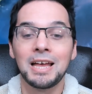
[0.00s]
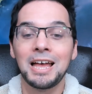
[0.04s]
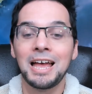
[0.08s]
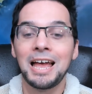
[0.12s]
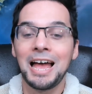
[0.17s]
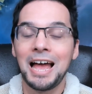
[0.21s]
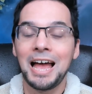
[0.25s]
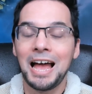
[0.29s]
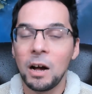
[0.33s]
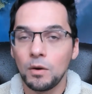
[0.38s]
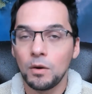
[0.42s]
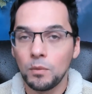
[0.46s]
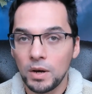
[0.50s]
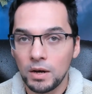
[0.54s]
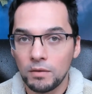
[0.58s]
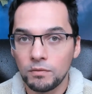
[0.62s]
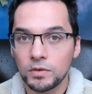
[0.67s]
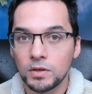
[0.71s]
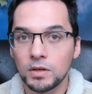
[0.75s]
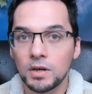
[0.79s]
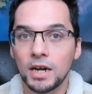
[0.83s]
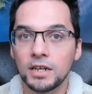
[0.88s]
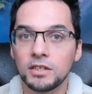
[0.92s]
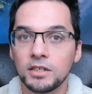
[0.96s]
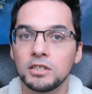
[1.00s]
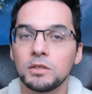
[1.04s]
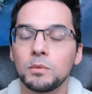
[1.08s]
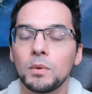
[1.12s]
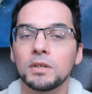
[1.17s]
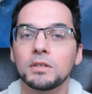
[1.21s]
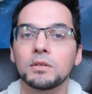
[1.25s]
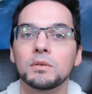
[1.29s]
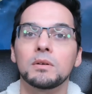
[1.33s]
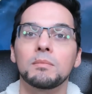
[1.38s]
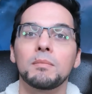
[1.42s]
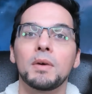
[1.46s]
However, I do
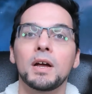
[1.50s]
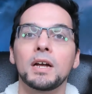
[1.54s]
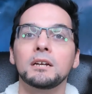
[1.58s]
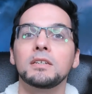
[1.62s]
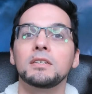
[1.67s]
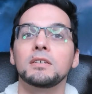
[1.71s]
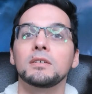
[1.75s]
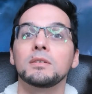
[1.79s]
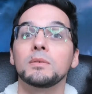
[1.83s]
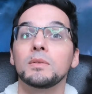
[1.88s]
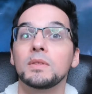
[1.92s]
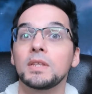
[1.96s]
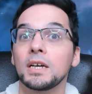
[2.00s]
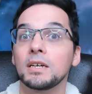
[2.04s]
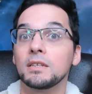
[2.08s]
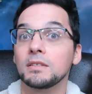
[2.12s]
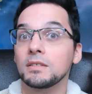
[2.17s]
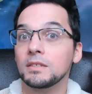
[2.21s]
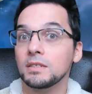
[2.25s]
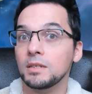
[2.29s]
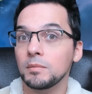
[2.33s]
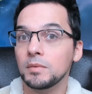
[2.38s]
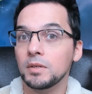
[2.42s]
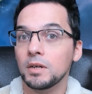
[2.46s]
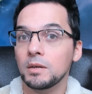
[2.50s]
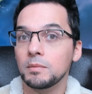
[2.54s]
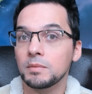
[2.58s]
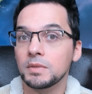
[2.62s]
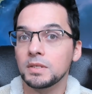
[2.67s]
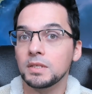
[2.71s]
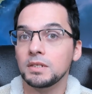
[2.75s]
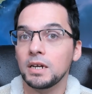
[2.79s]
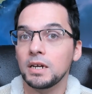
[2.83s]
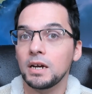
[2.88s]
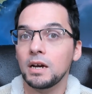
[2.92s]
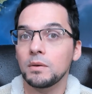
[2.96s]
want to remind you that sometimes
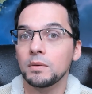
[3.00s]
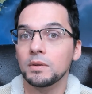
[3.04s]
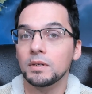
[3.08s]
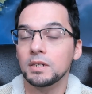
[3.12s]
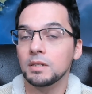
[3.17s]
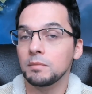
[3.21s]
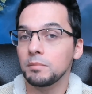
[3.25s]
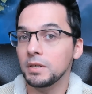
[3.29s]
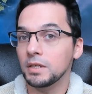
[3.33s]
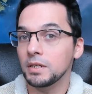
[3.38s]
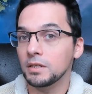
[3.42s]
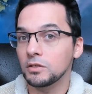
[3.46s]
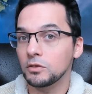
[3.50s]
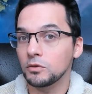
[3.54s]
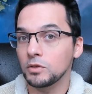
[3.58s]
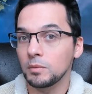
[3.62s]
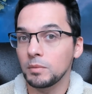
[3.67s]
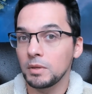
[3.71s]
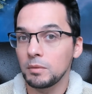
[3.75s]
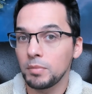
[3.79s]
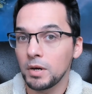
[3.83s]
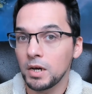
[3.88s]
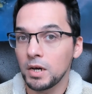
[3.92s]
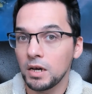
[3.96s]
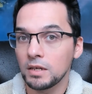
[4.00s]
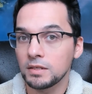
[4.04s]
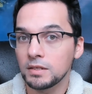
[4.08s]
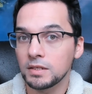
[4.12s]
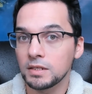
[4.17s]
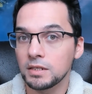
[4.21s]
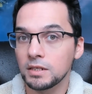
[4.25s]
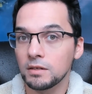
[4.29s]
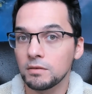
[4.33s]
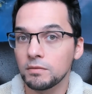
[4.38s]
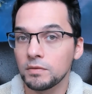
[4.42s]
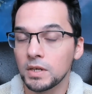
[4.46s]
the Tower can be extremely
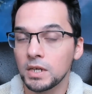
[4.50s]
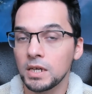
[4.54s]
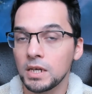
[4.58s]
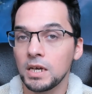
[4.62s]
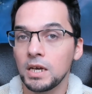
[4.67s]
positive.